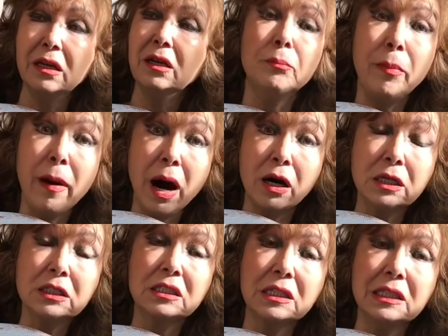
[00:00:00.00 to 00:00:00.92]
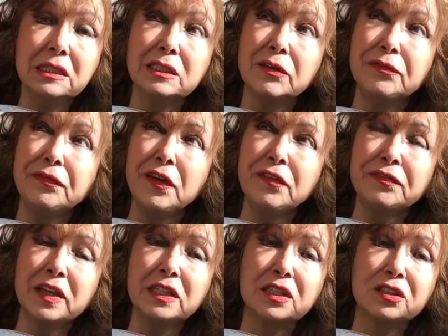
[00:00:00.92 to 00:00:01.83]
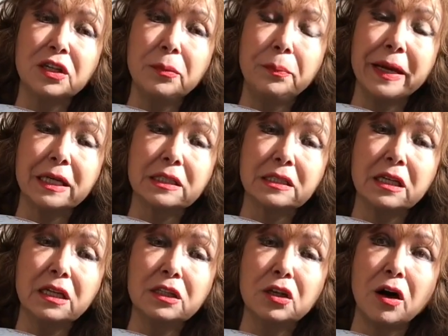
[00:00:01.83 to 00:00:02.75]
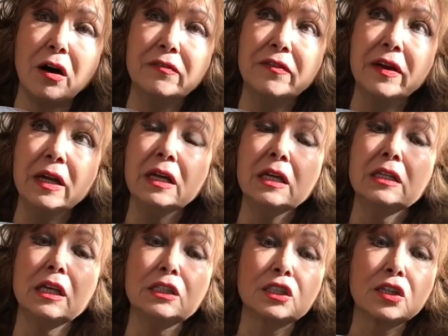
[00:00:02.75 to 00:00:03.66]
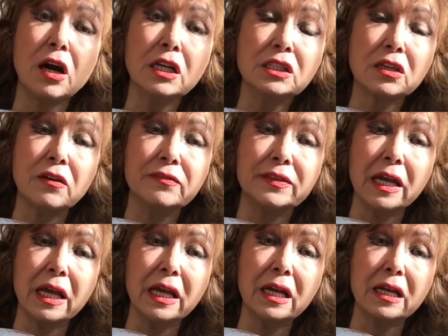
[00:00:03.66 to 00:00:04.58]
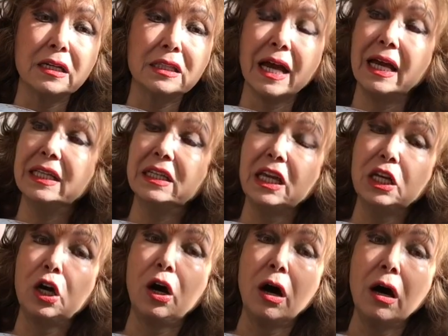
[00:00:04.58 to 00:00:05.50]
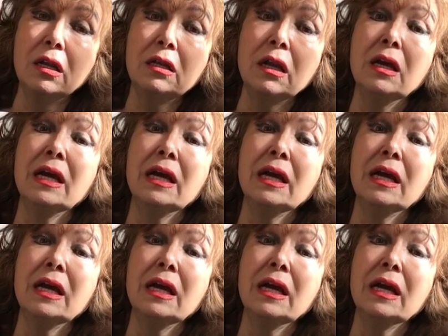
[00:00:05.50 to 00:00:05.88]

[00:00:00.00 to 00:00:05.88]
Mars is 53% of the size of the earth, and they call